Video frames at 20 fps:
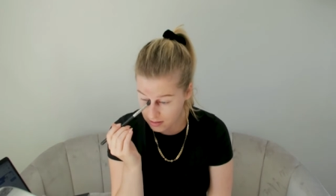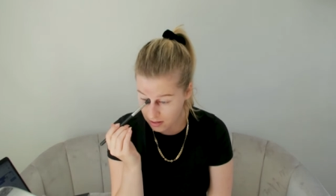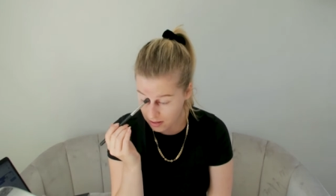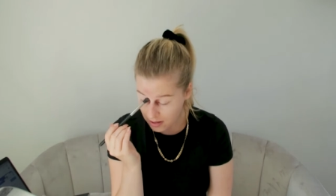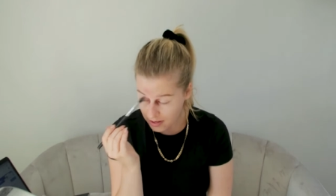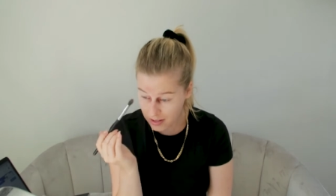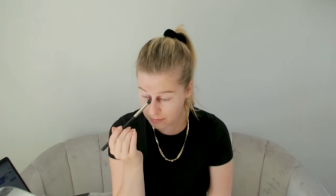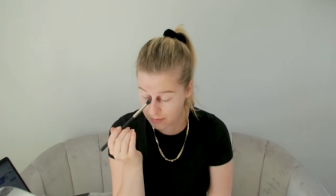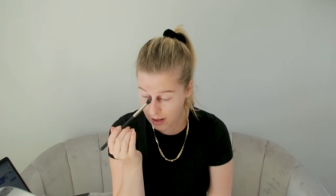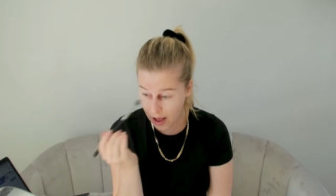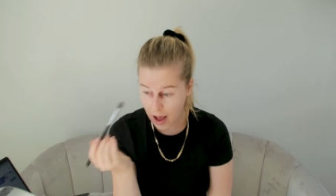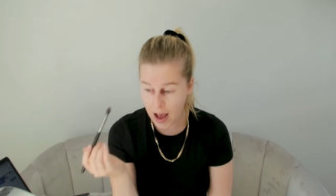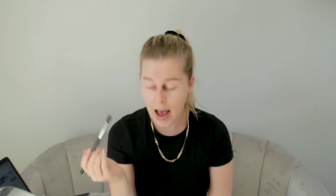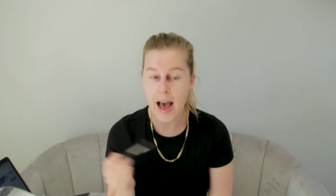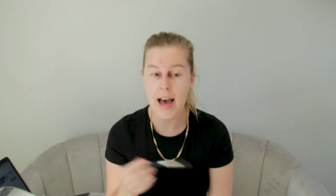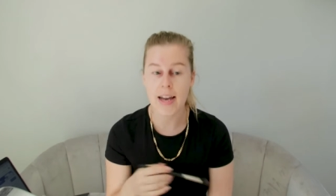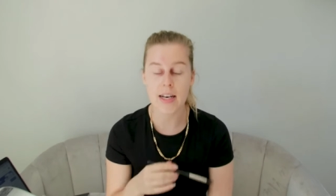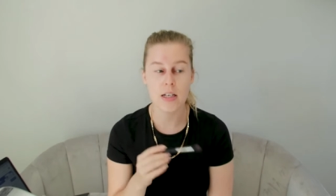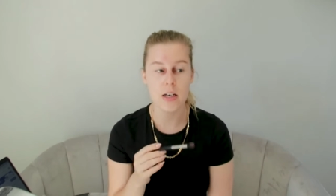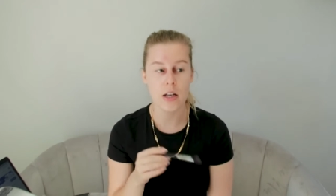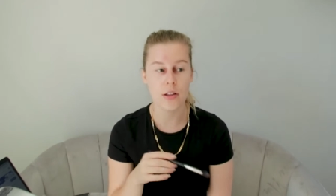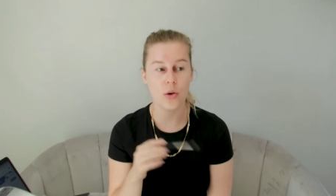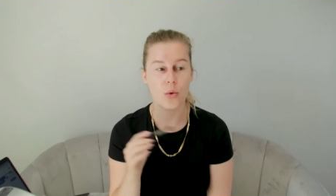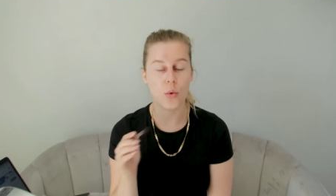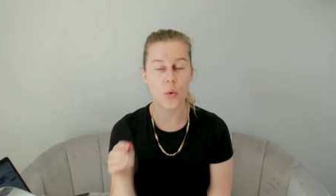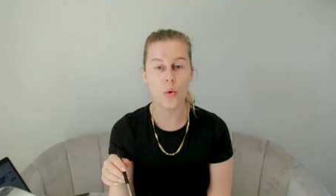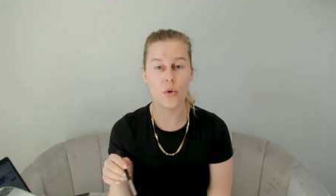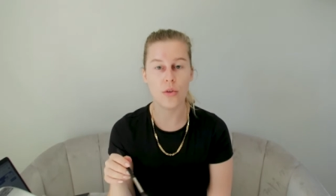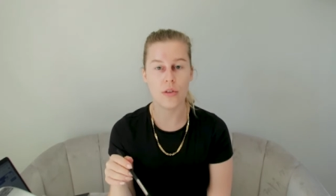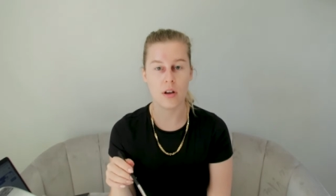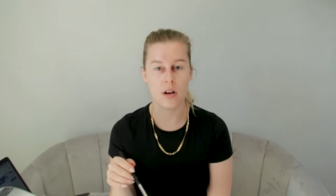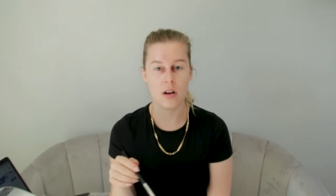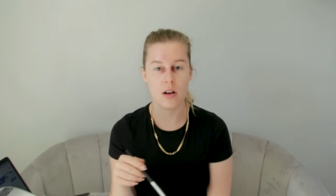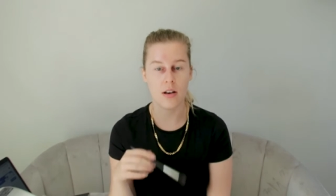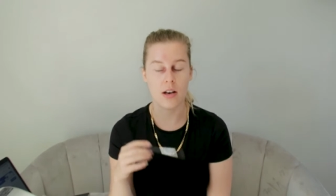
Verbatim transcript: I had another author,